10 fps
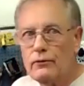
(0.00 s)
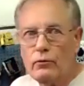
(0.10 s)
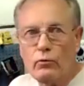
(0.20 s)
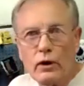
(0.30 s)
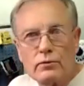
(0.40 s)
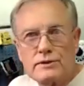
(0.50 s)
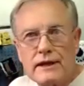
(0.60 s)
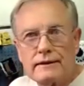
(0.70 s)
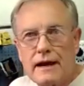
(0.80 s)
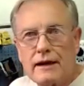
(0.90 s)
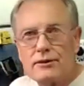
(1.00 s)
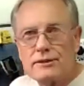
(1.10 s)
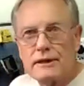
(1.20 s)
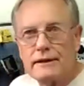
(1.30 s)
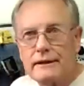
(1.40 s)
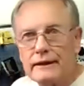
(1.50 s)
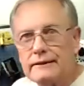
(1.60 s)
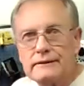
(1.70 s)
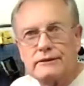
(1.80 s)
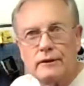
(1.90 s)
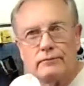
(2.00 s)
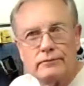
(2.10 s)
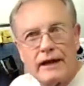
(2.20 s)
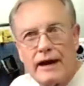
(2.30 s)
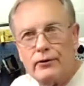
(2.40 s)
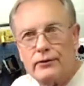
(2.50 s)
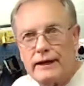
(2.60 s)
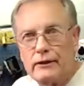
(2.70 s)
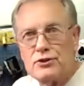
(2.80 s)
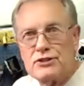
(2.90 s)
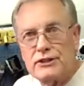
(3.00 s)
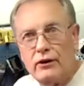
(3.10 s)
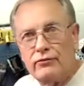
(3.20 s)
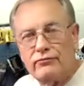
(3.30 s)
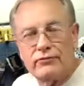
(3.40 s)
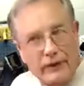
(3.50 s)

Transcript: Where was that tire sitting in some tire dealer's shelf